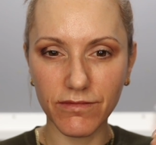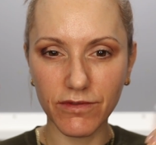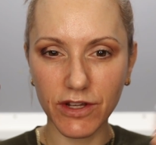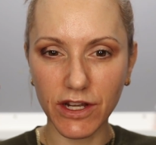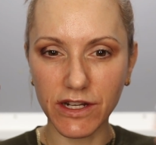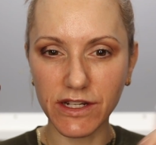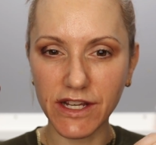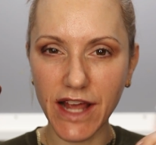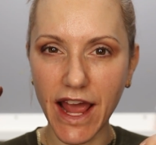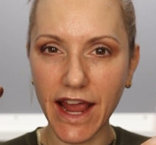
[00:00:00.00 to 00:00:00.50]

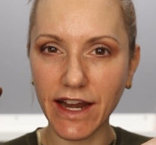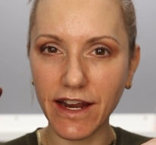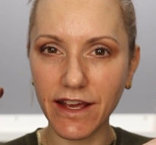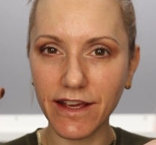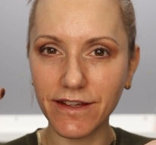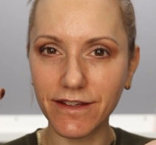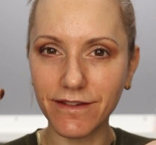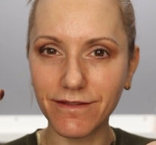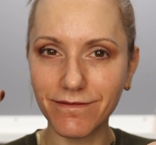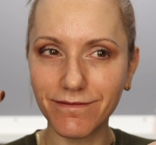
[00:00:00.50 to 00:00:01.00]

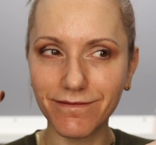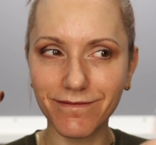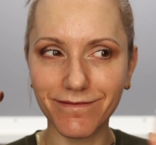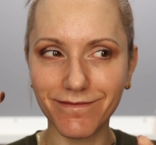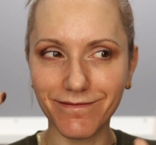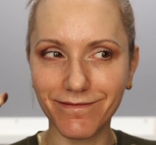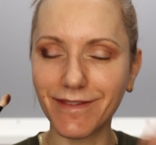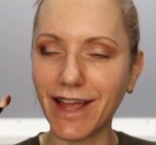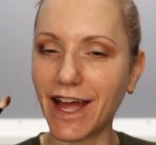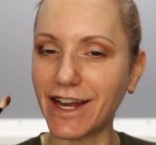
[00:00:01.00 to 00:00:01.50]
container.
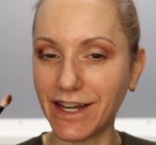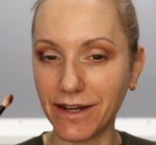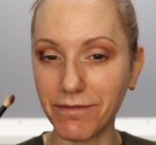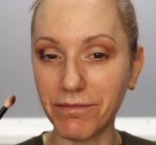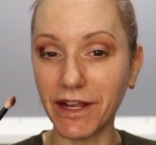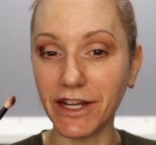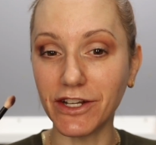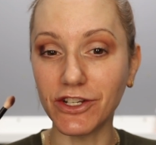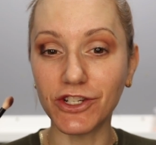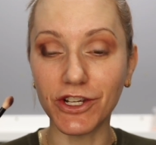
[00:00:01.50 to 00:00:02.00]
I didn't
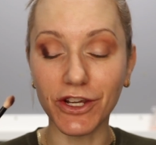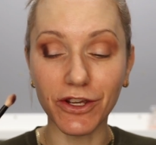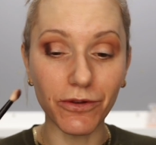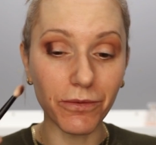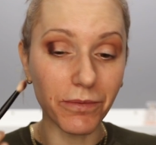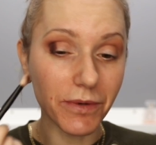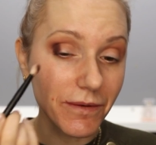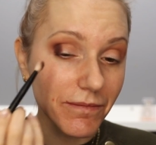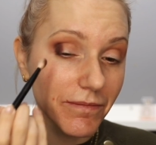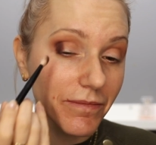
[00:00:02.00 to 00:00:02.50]
mean
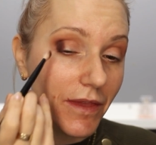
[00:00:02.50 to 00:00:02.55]
tube.